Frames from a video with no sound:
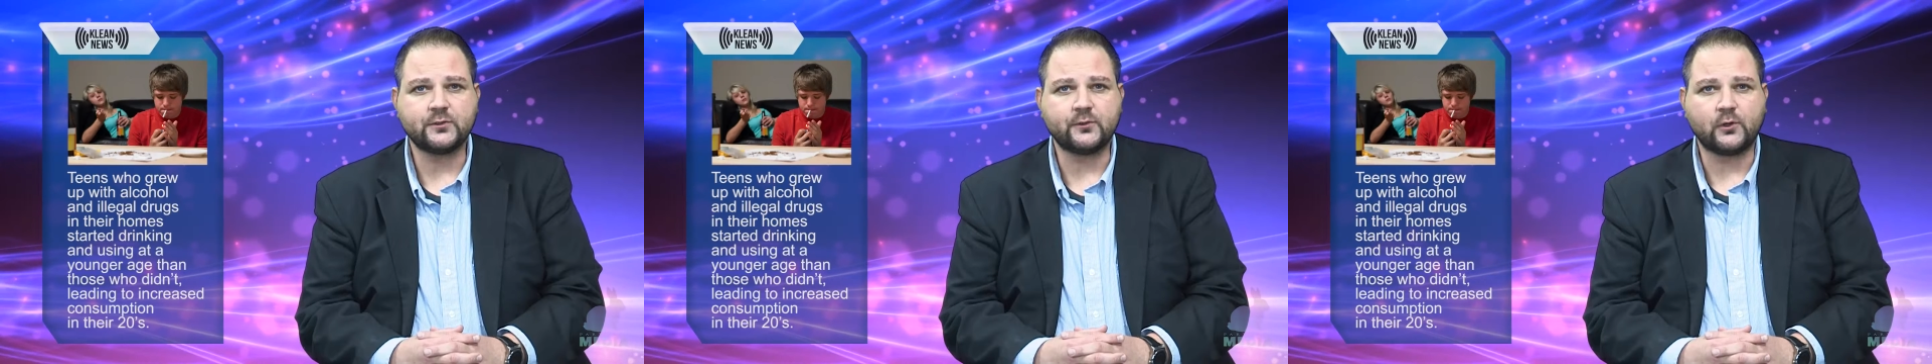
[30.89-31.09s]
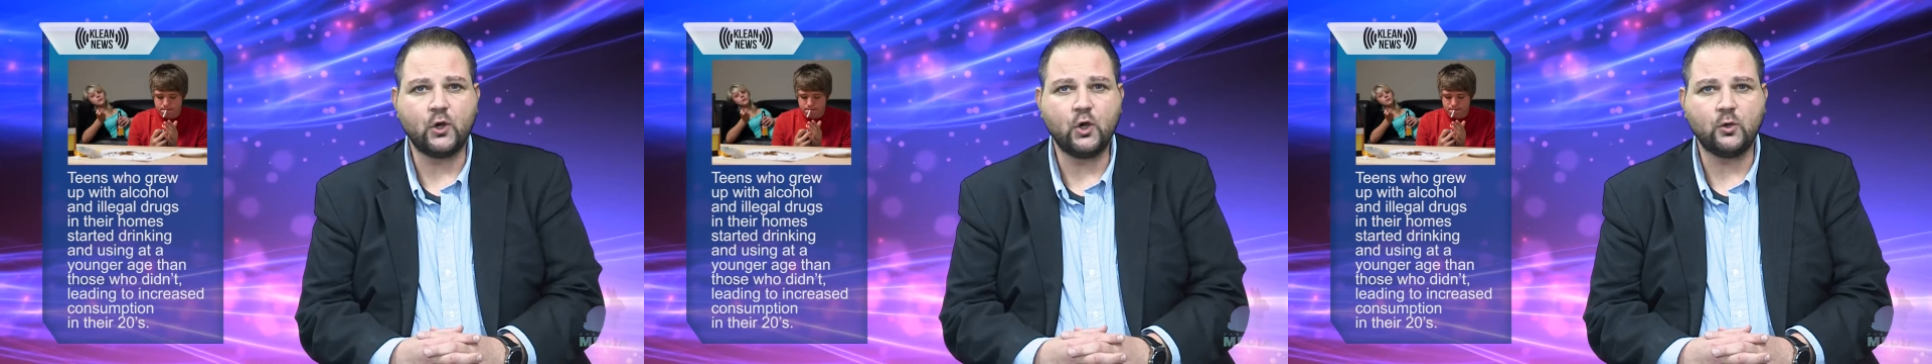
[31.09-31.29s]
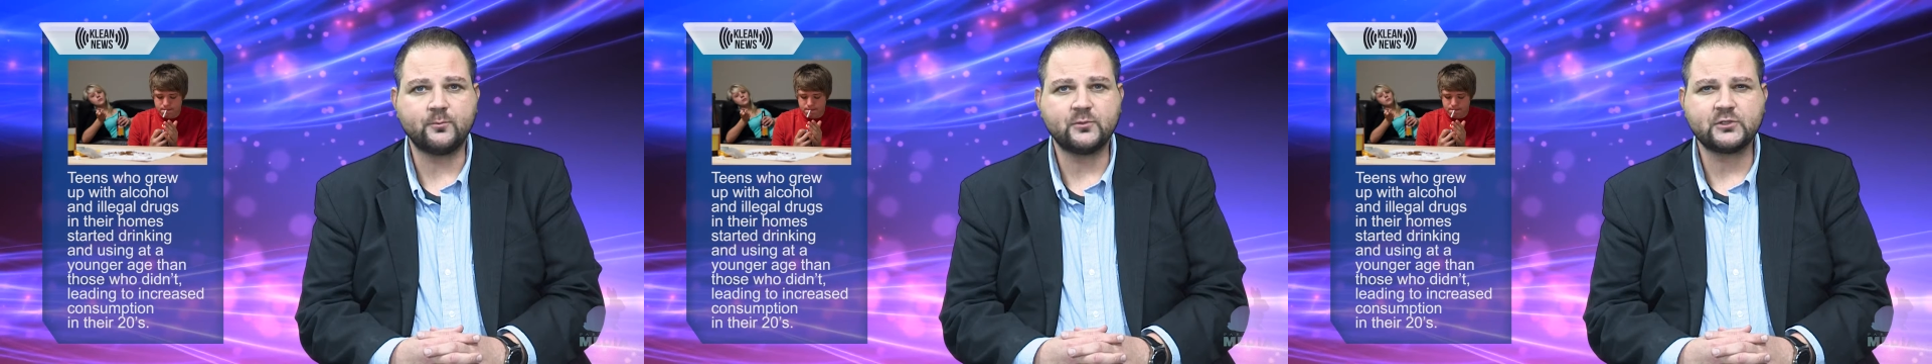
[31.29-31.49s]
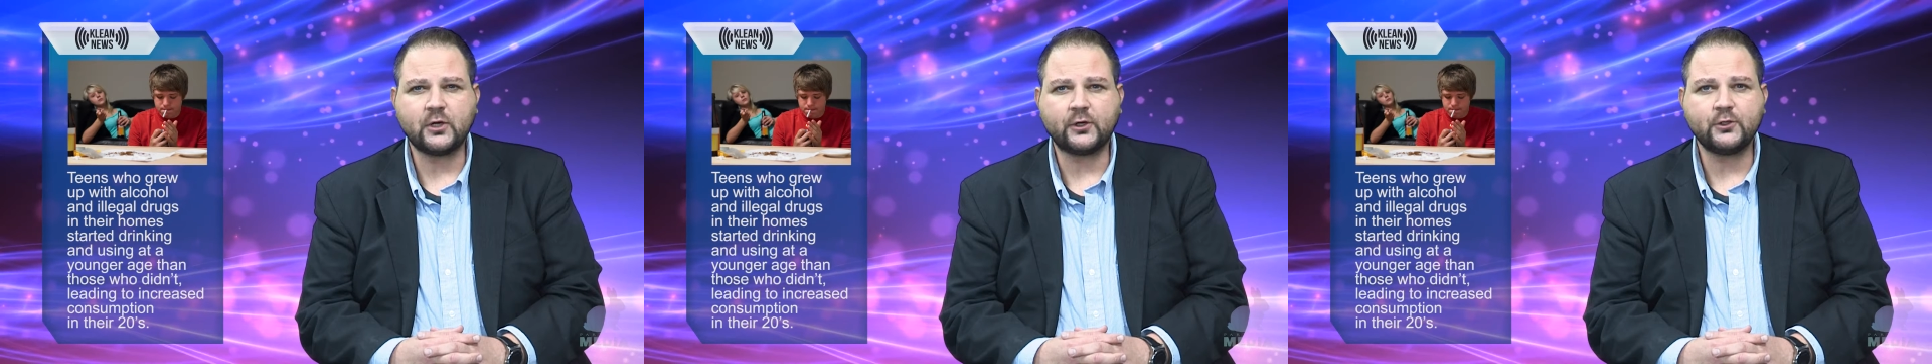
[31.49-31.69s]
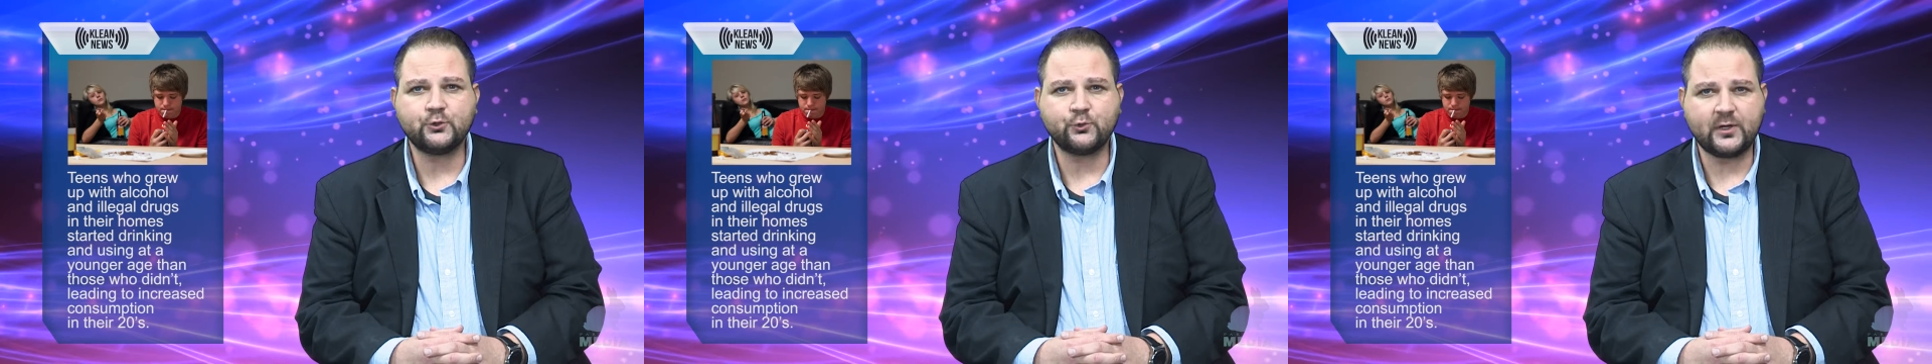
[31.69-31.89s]
in their home
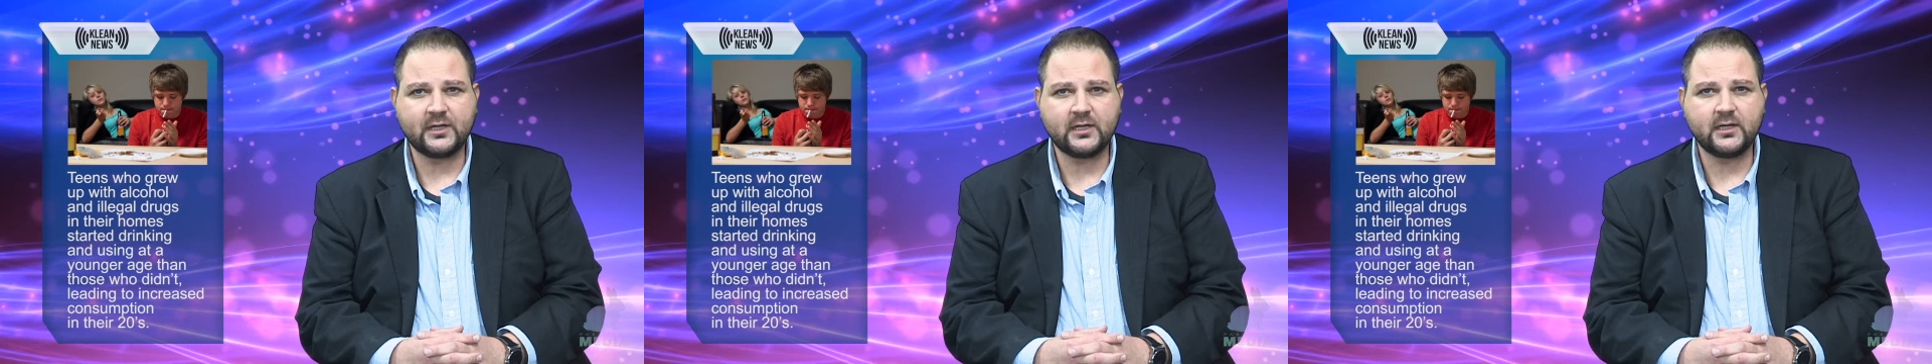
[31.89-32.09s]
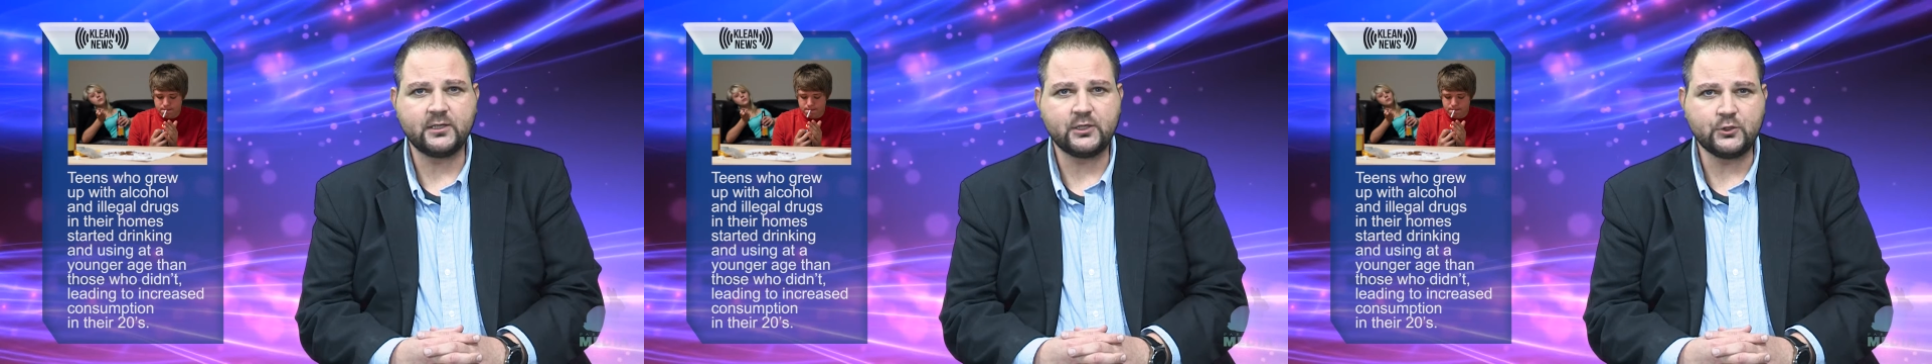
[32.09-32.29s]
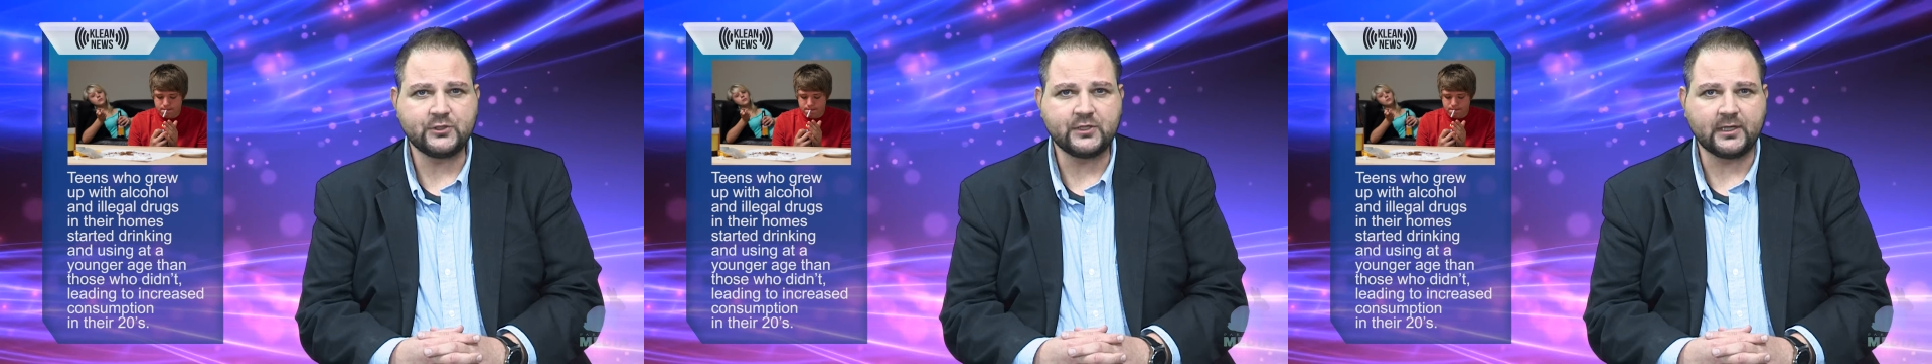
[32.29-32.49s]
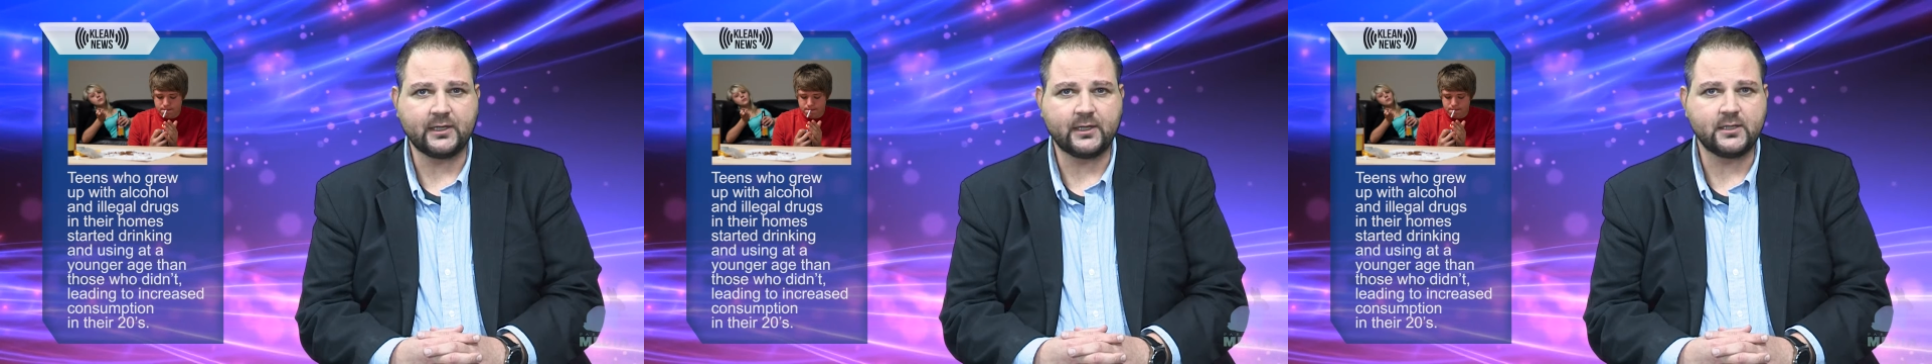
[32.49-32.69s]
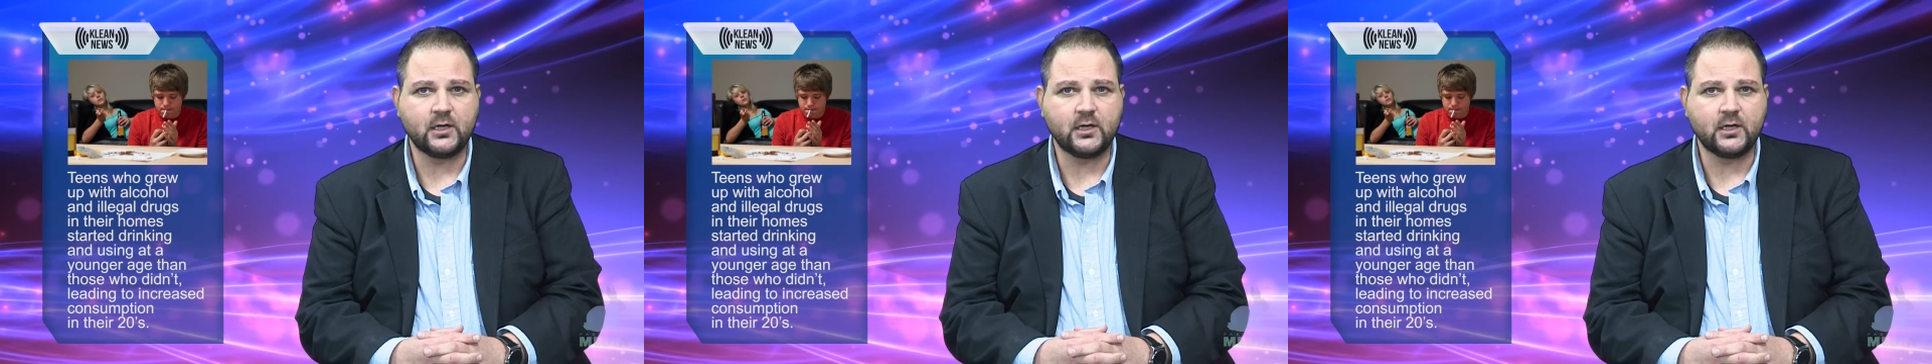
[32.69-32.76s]
started drinking and using at a